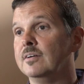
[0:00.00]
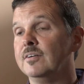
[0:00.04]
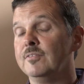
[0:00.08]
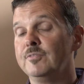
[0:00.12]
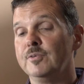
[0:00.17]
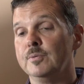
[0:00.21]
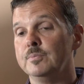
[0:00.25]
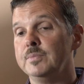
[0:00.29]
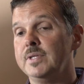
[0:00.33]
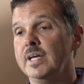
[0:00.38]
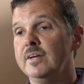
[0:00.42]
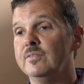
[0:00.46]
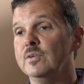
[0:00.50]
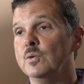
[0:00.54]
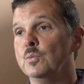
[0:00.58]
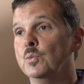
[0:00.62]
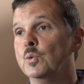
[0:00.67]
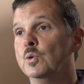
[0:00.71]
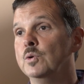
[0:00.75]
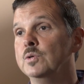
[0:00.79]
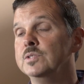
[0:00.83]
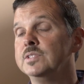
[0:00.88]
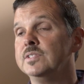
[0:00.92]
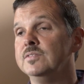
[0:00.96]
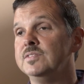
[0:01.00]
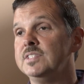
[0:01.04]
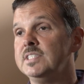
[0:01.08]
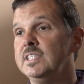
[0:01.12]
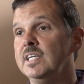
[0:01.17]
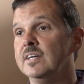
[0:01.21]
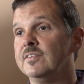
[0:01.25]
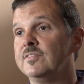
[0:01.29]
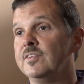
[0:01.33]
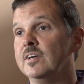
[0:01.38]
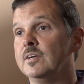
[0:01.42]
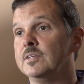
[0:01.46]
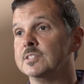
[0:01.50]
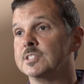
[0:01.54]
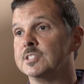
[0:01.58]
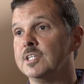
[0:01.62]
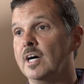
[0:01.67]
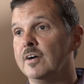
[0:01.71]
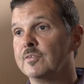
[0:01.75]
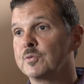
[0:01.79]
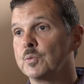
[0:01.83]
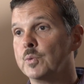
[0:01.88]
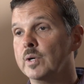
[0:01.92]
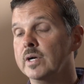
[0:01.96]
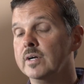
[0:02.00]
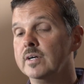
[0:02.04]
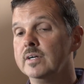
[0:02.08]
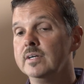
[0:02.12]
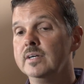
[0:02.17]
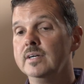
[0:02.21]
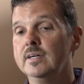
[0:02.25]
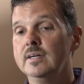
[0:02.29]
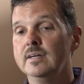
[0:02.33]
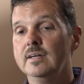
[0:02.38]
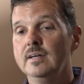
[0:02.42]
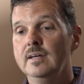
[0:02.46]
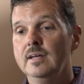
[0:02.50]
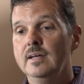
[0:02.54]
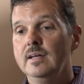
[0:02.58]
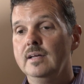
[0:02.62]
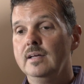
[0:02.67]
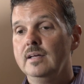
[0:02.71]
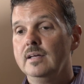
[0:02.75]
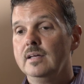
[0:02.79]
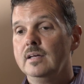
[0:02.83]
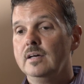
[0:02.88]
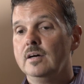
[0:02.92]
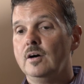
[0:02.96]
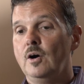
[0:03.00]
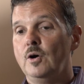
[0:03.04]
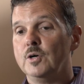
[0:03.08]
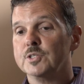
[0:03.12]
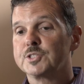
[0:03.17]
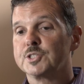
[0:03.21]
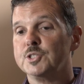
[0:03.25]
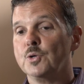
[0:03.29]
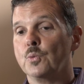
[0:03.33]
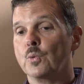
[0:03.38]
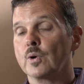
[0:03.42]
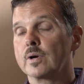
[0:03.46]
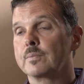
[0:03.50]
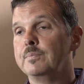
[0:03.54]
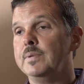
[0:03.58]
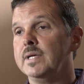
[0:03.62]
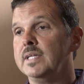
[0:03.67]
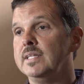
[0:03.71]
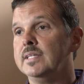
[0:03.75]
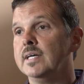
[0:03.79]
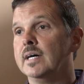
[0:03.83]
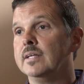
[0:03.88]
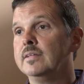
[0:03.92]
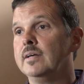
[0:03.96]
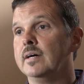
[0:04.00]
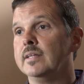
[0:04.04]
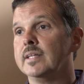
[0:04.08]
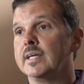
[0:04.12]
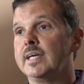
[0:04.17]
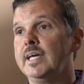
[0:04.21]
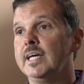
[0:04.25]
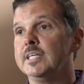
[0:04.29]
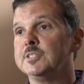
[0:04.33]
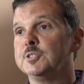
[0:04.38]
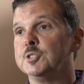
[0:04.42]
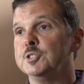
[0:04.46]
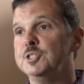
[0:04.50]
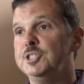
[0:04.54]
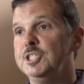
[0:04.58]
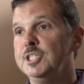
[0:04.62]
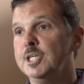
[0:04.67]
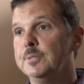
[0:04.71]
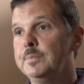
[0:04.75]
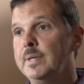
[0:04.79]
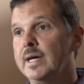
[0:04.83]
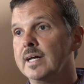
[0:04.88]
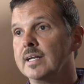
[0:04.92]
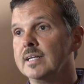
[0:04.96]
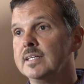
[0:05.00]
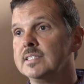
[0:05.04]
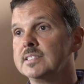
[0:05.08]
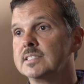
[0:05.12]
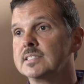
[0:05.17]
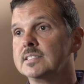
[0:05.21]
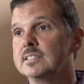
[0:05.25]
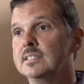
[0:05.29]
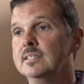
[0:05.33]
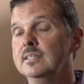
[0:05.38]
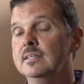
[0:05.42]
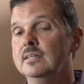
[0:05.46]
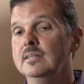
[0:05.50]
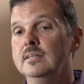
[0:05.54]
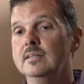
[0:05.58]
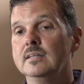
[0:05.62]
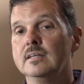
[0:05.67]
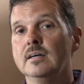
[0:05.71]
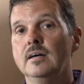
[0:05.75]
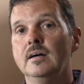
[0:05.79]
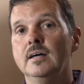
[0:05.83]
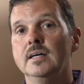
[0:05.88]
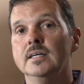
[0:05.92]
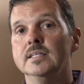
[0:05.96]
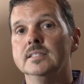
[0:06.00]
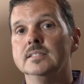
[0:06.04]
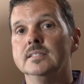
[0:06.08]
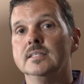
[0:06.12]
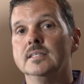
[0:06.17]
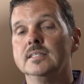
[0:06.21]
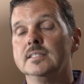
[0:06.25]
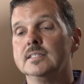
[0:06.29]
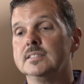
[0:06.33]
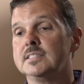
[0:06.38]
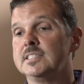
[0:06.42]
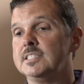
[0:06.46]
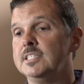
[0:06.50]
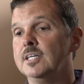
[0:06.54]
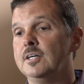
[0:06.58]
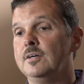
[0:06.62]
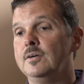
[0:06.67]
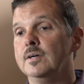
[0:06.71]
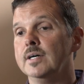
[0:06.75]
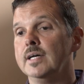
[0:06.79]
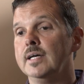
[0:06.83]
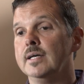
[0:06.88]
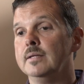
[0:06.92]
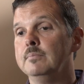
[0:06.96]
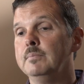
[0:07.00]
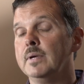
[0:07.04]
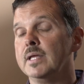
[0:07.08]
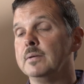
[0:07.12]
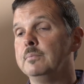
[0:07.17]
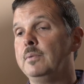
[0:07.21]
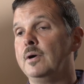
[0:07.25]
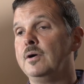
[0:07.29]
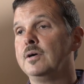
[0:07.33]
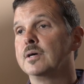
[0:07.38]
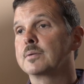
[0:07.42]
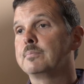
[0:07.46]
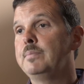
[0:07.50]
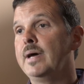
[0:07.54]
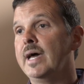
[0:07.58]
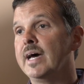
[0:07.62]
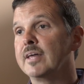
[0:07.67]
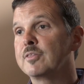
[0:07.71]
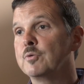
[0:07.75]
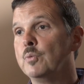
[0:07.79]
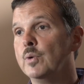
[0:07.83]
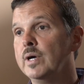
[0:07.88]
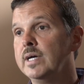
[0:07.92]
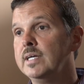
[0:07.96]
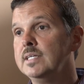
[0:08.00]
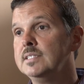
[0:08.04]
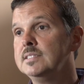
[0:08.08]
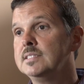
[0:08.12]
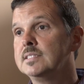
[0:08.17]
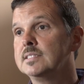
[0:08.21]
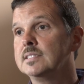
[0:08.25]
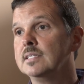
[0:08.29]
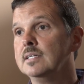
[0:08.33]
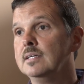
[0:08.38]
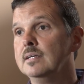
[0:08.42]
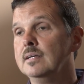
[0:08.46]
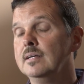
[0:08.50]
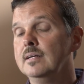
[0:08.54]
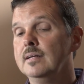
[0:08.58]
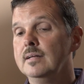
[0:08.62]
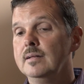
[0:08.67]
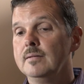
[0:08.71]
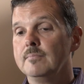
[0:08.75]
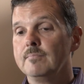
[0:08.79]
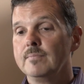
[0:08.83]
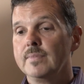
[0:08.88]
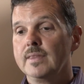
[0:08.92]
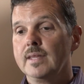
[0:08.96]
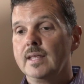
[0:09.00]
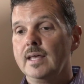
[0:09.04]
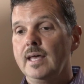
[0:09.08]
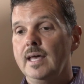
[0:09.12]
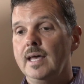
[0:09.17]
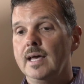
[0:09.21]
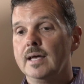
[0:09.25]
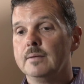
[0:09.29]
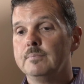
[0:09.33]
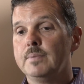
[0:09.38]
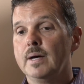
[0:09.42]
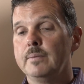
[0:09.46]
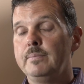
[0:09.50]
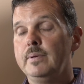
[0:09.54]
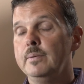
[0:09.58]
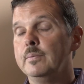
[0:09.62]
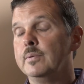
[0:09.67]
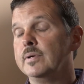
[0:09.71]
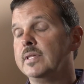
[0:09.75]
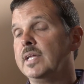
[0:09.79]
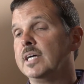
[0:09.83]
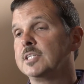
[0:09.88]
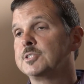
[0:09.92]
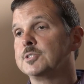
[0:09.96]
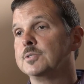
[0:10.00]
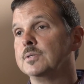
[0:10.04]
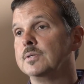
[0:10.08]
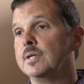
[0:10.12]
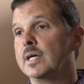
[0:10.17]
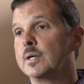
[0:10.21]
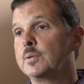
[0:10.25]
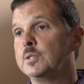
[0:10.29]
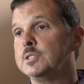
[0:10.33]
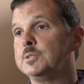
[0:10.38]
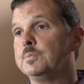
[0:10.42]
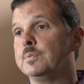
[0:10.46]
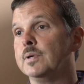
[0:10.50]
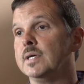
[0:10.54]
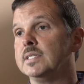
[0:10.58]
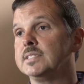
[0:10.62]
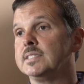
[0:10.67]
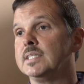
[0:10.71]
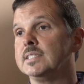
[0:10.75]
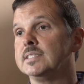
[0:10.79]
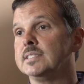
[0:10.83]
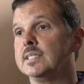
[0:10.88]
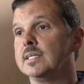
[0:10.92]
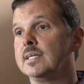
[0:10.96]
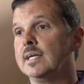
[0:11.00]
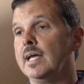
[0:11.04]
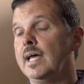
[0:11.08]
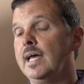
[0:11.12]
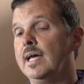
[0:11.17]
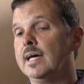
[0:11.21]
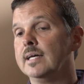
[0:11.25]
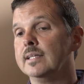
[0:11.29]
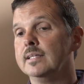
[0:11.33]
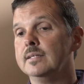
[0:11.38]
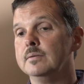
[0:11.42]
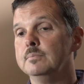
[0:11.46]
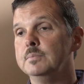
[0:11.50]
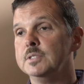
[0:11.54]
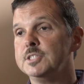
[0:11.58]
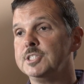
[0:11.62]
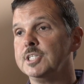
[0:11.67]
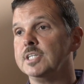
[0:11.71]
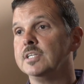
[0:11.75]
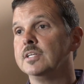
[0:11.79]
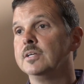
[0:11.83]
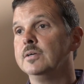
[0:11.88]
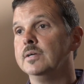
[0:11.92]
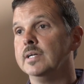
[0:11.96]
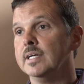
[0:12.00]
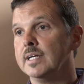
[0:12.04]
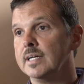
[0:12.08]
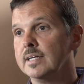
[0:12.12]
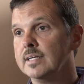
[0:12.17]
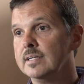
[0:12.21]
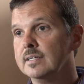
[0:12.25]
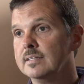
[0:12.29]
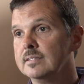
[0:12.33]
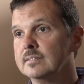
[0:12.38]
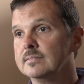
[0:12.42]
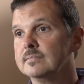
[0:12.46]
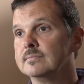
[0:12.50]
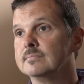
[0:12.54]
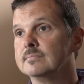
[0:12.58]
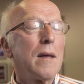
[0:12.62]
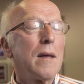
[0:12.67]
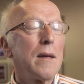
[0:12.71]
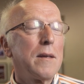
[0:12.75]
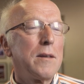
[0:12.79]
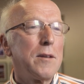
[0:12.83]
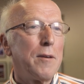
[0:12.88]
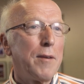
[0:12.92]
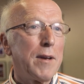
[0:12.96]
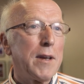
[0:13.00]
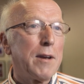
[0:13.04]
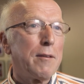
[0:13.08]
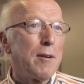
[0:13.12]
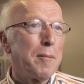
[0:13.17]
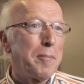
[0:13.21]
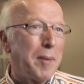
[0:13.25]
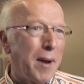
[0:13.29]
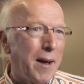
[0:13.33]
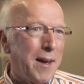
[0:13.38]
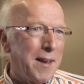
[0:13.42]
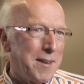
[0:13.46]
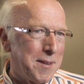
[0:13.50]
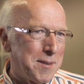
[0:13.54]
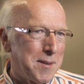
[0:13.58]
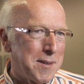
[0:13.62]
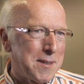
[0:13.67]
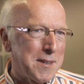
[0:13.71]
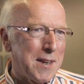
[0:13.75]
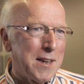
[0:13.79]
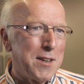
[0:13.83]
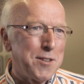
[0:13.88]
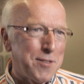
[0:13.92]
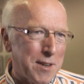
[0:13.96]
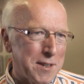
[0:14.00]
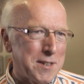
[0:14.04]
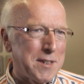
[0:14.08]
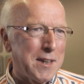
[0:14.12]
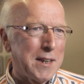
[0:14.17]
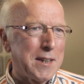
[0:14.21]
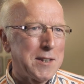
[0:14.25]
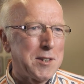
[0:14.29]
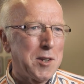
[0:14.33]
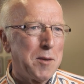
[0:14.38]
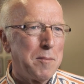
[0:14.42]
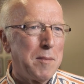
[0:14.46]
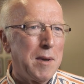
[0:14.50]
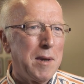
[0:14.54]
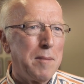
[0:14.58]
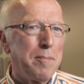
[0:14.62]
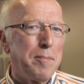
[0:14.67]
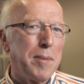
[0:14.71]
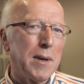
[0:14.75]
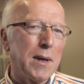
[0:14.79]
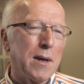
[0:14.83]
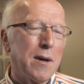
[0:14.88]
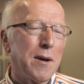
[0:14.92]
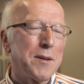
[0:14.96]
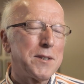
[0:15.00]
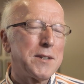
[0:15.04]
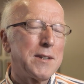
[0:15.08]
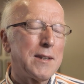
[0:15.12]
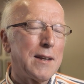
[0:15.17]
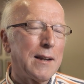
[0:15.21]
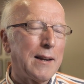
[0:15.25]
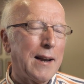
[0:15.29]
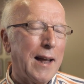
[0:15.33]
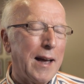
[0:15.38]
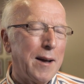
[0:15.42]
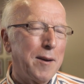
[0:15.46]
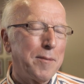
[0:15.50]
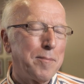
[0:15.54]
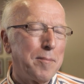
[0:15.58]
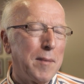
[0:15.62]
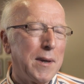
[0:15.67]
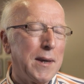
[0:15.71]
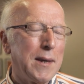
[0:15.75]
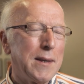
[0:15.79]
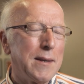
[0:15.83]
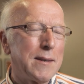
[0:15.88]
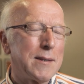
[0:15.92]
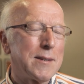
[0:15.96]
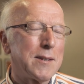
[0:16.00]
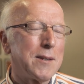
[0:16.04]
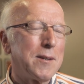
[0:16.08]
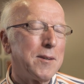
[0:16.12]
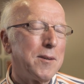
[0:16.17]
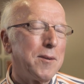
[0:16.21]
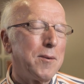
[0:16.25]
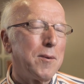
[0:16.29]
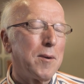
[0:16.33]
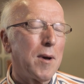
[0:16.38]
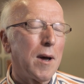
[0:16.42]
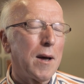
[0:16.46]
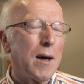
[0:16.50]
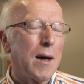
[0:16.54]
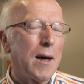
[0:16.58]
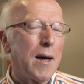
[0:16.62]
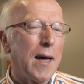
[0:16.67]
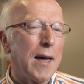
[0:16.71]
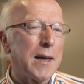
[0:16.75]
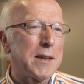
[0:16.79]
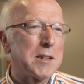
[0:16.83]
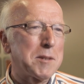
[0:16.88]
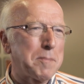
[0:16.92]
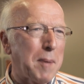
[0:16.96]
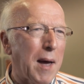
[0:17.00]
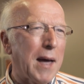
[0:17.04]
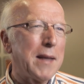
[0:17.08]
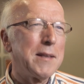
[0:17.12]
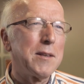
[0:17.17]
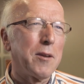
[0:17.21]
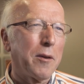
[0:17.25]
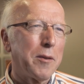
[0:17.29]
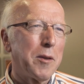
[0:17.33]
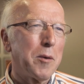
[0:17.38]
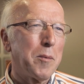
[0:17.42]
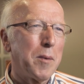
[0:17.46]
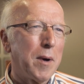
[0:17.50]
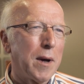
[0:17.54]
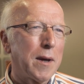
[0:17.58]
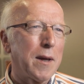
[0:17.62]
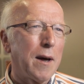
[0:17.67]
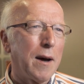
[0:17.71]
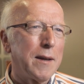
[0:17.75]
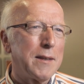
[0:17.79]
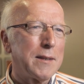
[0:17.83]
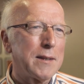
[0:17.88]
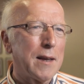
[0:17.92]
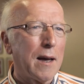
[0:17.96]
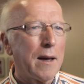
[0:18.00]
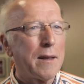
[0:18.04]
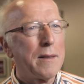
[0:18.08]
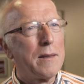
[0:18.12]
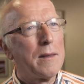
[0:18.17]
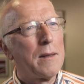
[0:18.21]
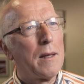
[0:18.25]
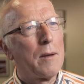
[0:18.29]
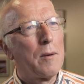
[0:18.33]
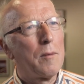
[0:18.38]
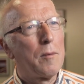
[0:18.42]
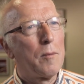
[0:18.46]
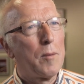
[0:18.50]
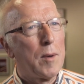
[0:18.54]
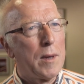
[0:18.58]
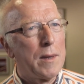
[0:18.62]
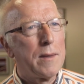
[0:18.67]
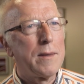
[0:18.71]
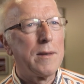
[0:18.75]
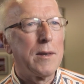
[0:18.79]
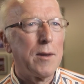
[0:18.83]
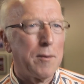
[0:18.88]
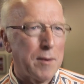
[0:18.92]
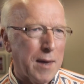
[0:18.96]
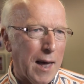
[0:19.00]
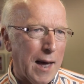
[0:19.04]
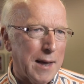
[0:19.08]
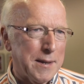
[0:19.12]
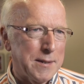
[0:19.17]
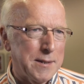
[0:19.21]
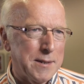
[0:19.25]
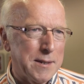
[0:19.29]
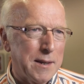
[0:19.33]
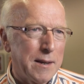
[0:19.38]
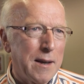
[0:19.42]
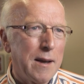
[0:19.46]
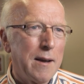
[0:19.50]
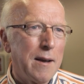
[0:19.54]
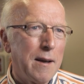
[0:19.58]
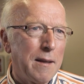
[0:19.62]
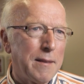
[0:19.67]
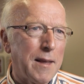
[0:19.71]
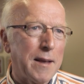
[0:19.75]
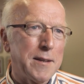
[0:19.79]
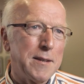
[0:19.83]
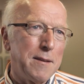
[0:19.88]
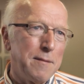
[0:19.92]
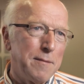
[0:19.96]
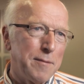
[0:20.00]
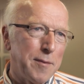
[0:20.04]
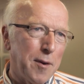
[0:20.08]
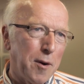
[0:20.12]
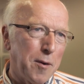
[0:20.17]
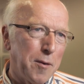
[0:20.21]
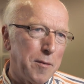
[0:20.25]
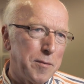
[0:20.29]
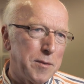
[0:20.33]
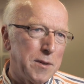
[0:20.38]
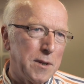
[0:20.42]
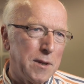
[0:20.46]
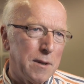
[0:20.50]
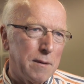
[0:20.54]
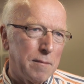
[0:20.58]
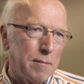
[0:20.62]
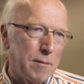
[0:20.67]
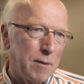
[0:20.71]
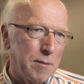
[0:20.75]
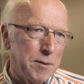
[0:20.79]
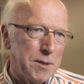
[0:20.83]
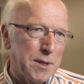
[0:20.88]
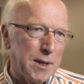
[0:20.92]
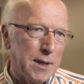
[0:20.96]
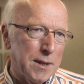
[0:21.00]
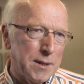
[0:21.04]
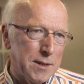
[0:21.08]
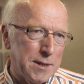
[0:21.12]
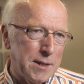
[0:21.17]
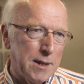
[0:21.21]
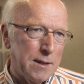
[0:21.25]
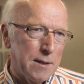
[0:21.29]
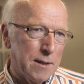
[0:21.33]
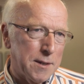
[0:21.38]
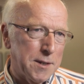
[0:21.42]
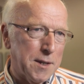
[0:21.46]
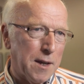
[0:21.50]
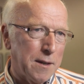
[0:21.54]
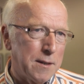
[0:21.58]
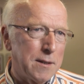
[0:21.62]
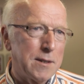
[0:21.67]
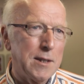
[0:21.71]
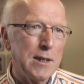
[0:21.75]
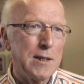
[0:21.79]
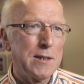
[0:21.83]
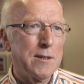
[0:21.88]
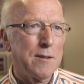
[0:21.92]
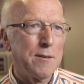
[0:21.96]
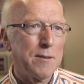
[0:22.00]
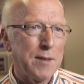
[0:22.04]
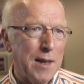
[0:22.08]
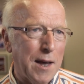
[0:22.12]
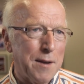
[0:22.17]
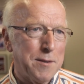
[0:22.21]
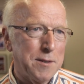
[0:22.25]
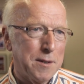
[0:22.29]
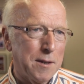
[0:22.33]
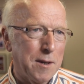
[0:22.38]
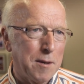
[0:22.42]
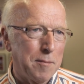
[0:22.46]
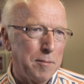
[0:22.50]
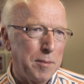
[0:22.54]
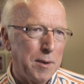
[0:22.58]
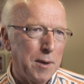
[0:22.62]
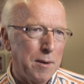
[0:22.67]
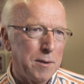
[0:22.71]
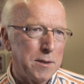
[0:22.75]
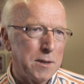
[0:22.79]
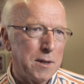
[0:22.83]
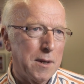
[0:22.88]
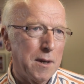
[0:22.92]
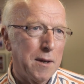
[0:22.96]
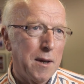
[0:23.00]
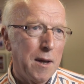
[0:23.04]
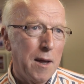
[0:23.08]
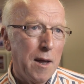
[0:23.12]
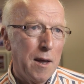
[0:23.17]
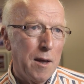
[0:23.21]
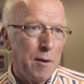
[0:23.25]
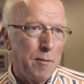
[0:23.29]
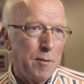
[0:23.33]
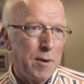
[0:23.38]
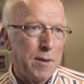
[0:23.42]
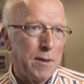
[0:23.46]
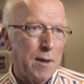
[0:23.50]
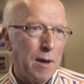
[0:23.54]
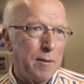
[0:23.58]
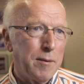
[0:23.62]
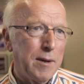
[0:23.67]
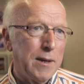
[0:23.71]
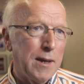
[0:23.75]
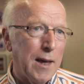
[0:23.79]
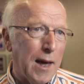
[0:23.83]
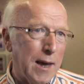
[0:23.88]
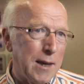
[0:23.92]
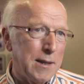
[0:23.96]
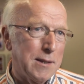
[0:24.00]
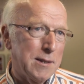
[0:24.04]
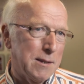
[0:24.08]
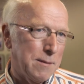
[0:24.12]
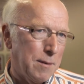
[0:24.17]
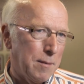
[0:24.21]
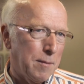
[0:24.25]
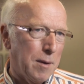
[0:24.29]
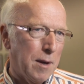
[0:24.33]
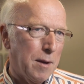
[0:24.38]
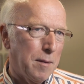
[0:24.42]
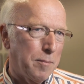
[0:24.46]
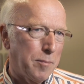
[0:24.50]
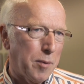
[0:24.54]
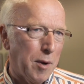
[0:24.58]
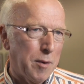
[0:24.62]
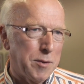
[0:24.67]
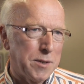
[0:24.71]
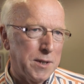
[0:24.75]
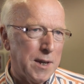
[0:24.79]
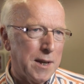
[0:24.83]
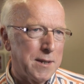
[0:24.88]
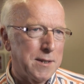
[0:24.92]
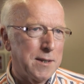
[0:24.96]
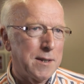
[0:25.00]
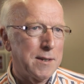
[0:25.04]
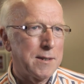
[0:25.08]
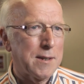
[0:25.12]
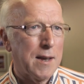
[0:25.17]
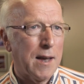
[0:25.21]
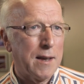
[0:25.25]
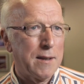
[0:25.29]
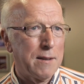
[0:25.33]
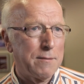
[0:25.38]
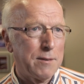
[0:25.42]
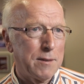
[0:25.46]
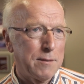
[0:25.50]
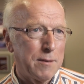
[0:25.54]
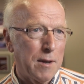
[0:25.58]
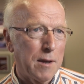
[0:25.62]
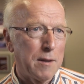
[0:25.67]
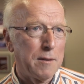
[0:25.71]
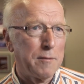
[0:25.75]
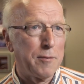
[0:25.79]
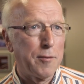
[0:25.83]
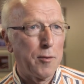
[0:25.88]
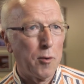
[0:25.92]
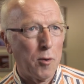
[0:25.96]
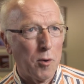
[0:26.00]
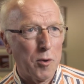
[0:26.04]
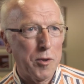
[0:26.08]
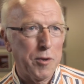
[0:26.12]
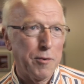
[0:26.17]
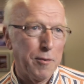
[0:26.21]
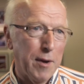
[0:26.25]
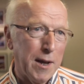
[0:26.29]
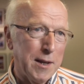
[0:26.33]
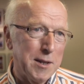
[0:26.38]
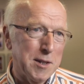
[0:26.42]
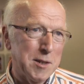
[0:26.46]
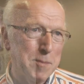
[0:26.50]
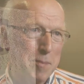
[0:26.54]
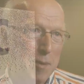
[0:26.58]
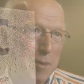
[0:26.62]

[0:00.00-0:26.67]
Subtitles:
from David Wools of CFL Software. Also work being done on the Cancer Genome Atlas, on cell and metabolic pathways, and by people in natural language processing and machine learning. Eureka Appliance is interesting to me because it allowed me to expand on the work I'd done with UCAS. That involved using a Sun T2000 computer with only 8 processors and 4 threads